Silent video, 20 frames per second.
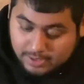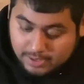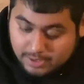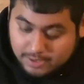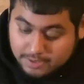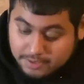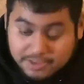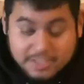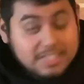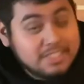
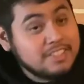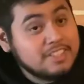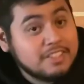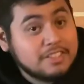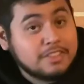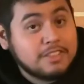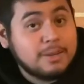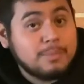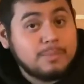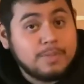this is the
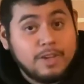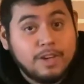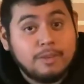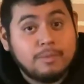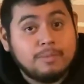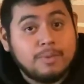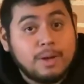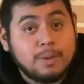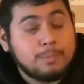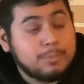thumbnail.
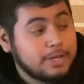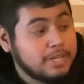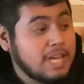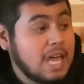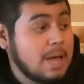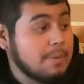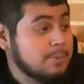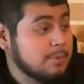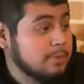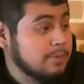I'm pretty
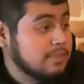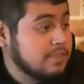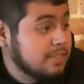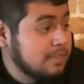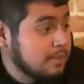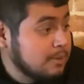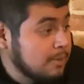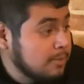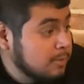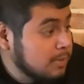happy with
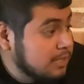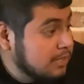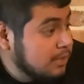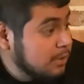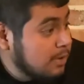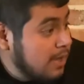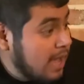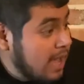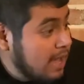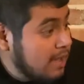it. And we still
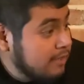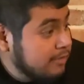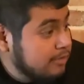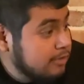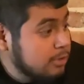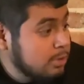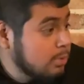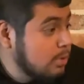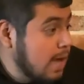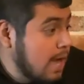have
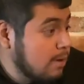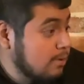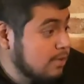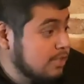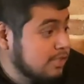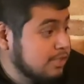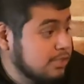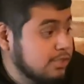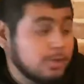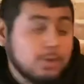2 hours
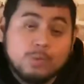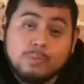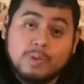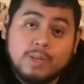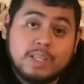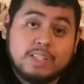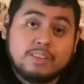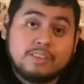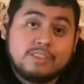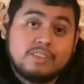and 2
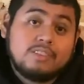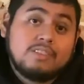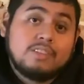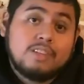minutes